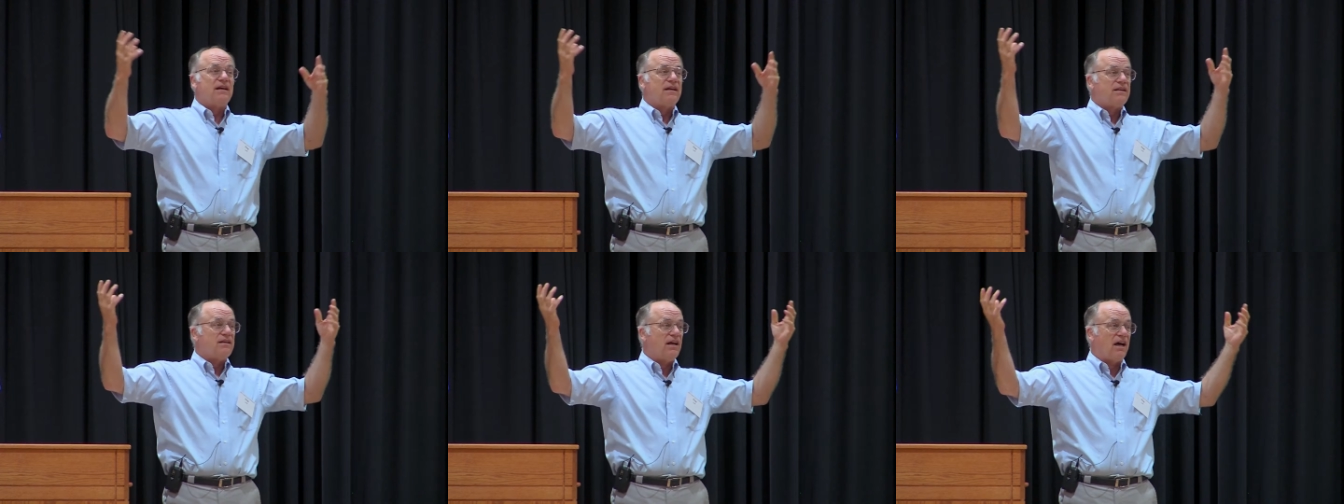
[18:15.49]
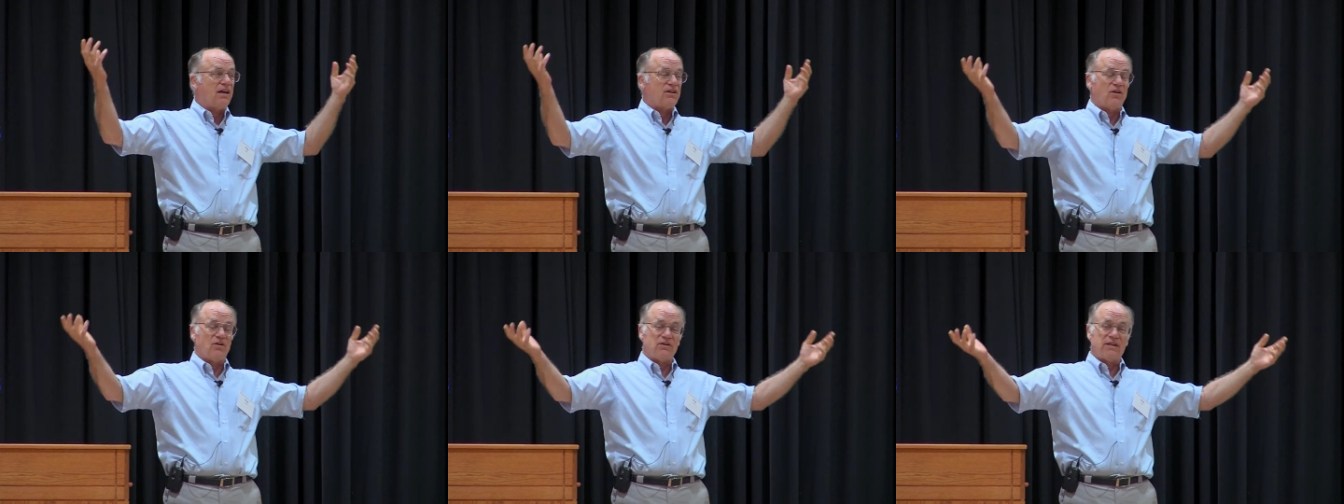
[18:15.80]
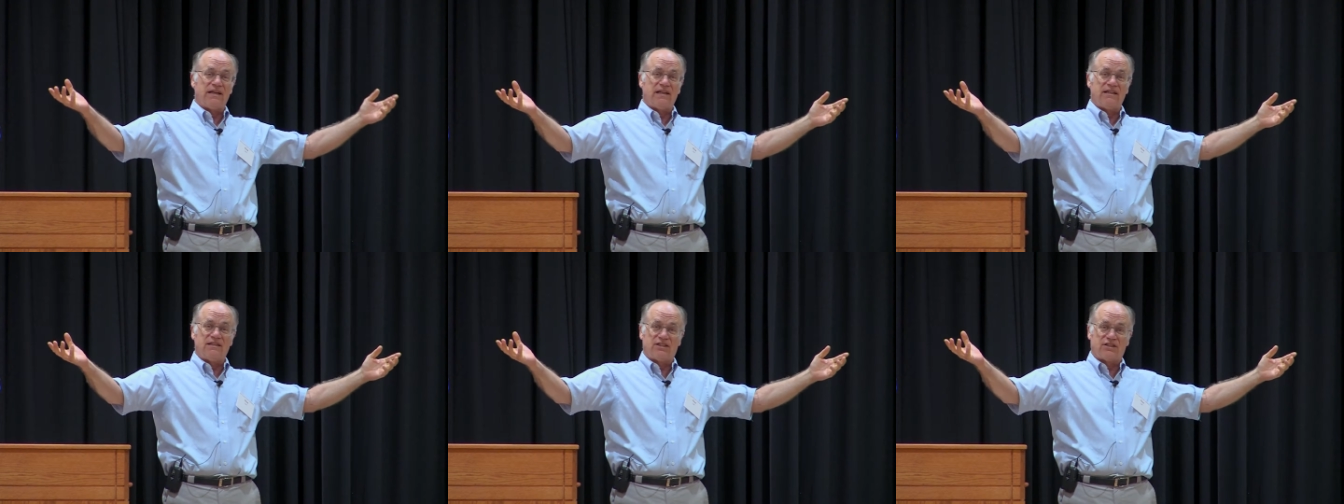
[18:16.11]
not
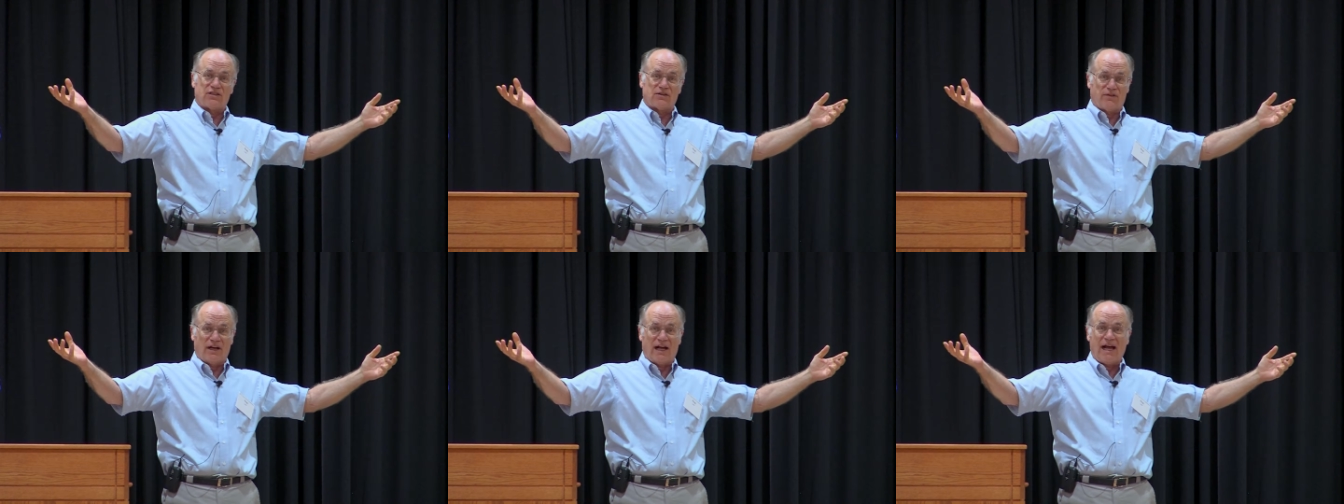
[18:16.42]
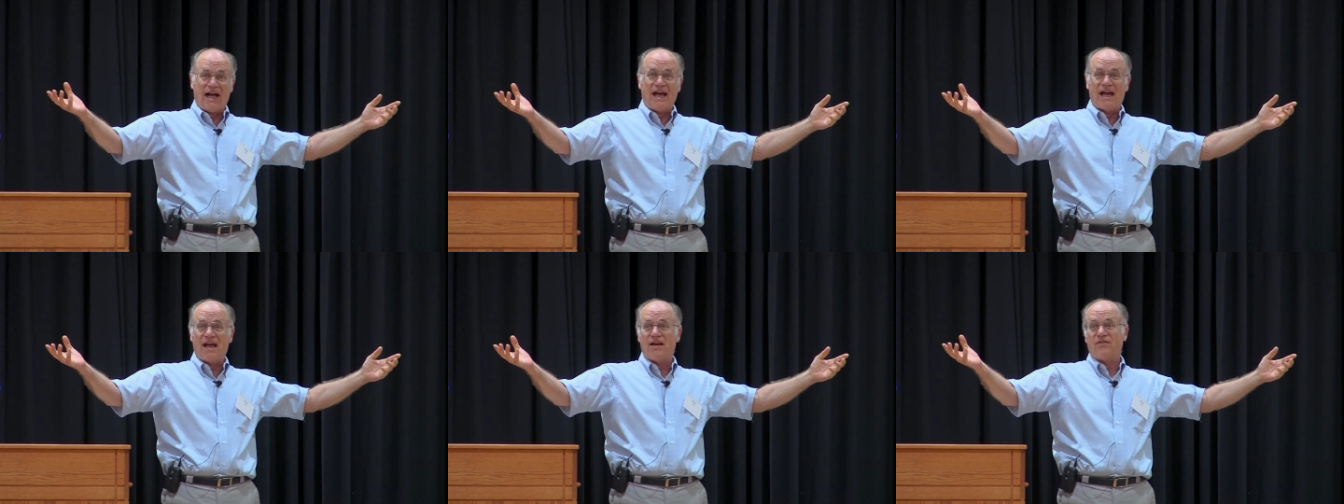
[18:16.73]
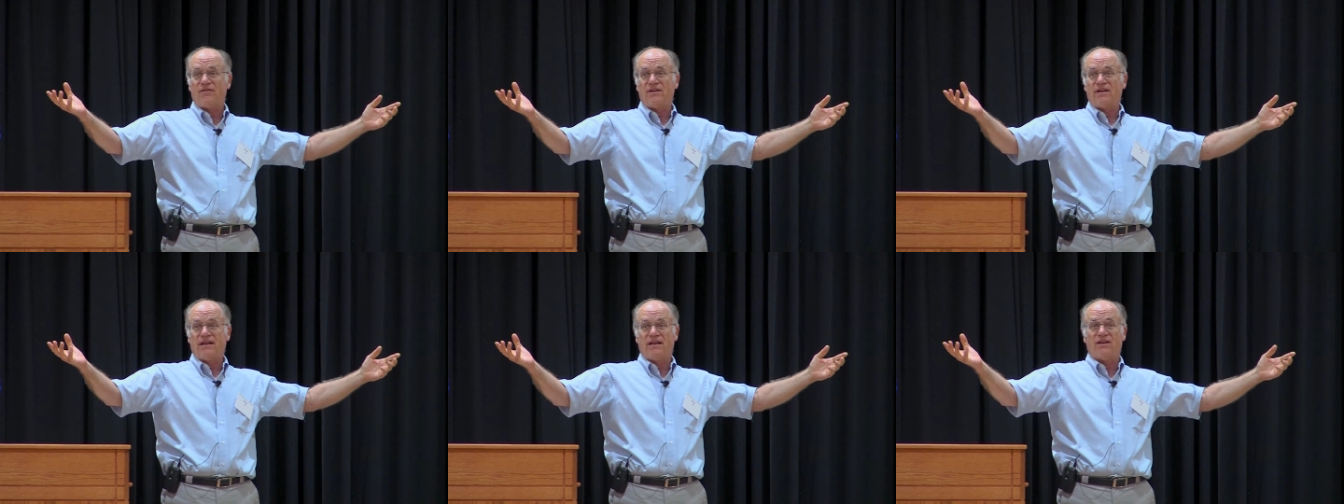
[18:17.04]
only survived
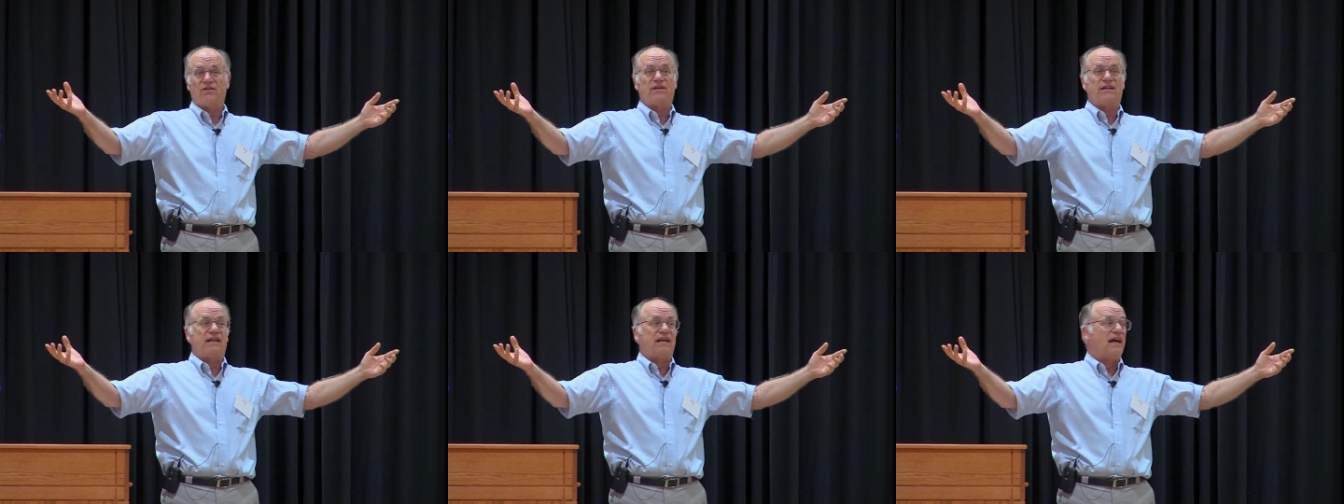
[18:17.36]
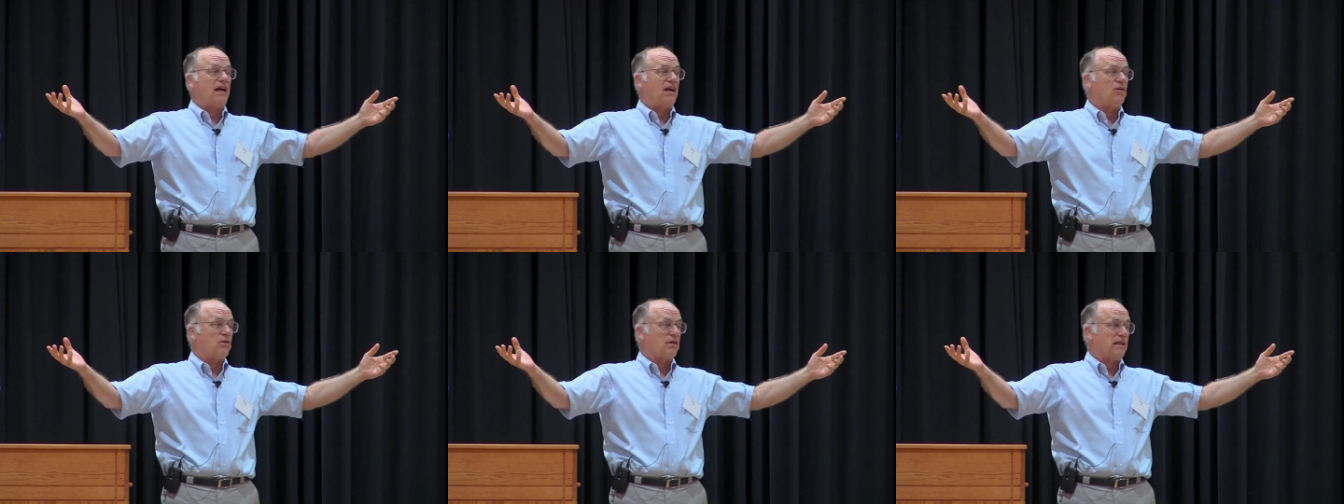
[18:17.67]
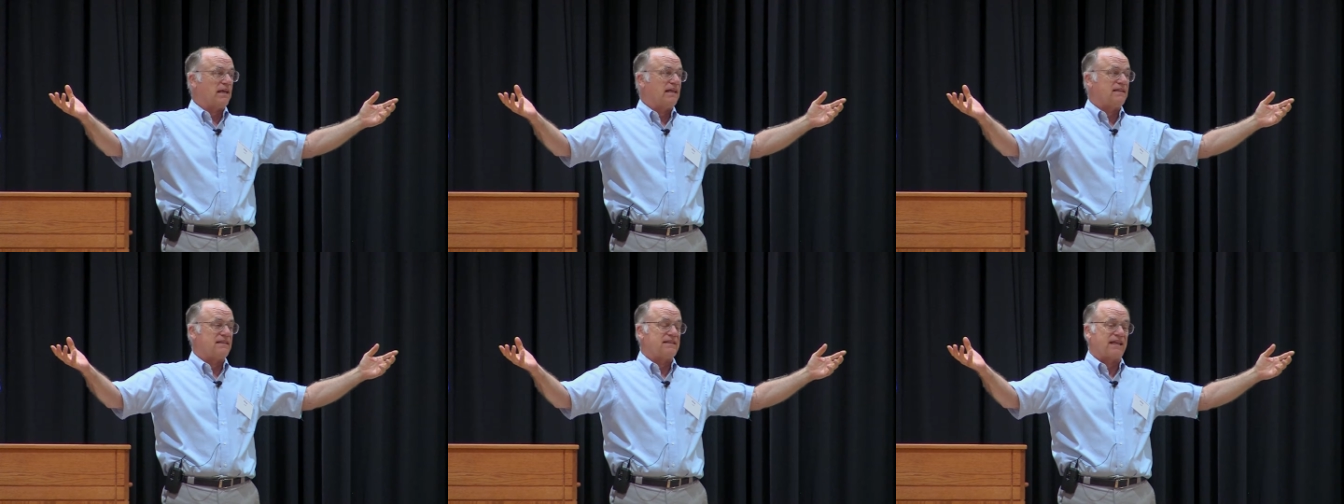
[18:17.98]
here in the Iowa
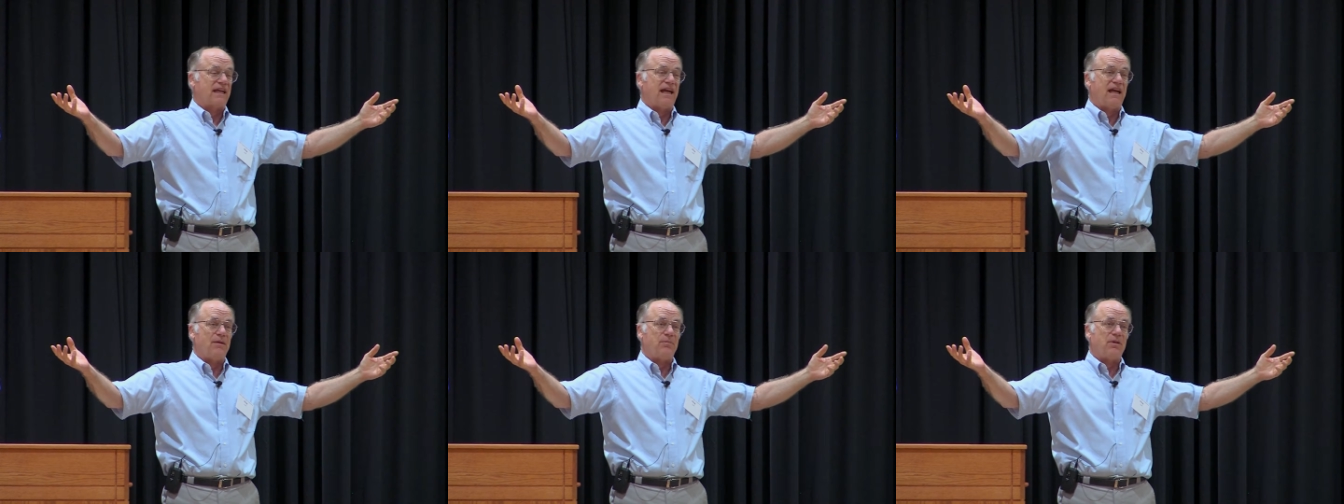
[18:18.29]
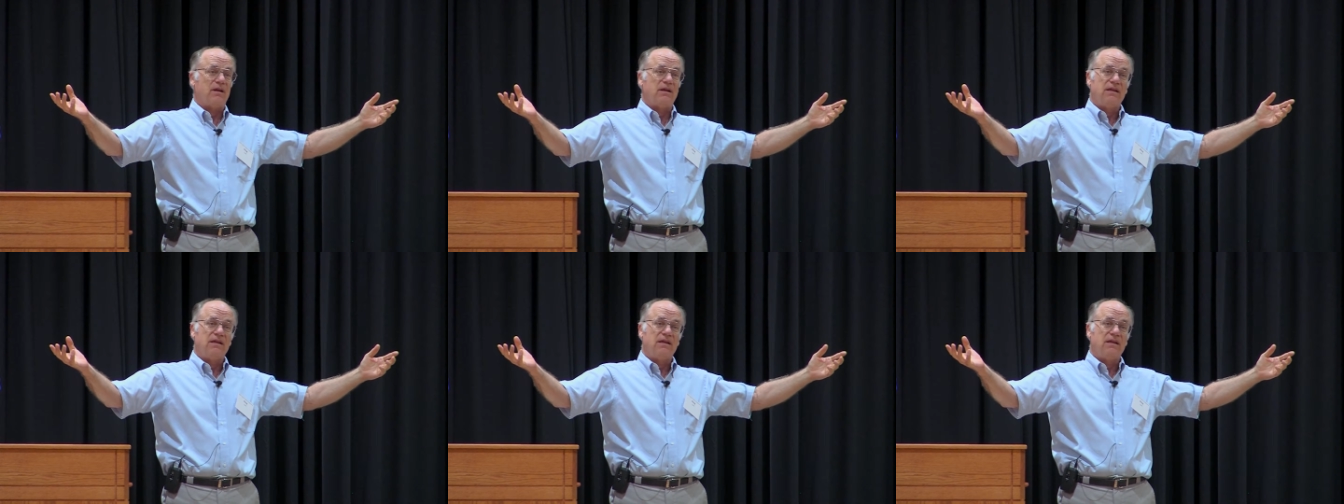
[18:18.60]
landscape